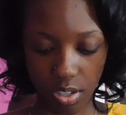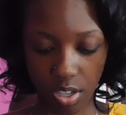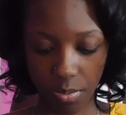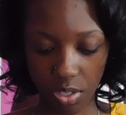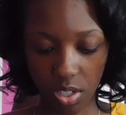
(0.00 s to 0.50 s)

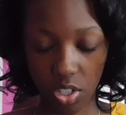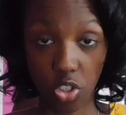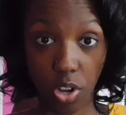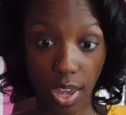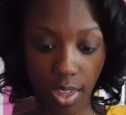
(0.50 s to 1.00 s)
So I'm just going to
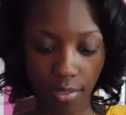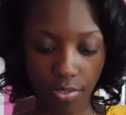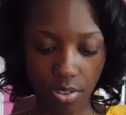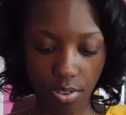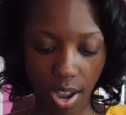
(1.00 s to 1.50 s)
try that
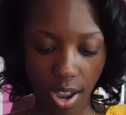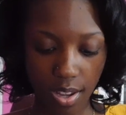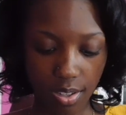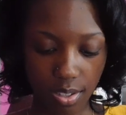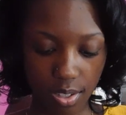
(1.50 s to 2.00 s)
for you
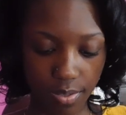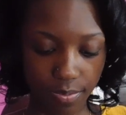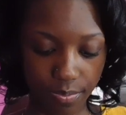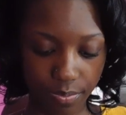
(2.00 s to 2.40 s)
guys.